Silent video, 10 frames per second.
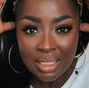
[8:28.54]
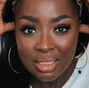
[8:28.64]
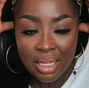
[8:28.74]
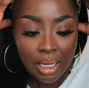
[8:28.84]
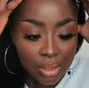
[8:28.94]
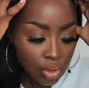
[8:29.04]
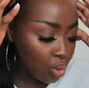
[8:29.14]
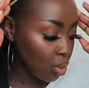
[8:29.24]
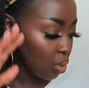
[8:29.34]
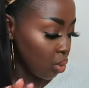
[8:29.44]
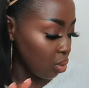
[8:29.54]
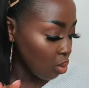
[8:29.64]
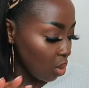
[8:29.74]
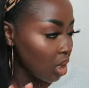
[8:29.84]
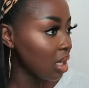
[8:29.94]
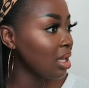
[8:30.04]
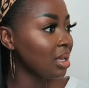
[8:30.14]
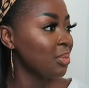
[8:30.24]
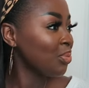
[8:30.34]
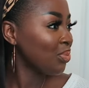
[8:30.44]
Not so cool.
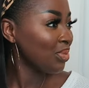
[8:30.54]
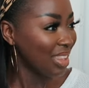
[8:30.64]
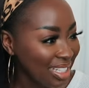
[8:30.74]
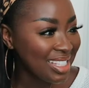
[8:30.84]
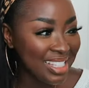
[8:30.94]
This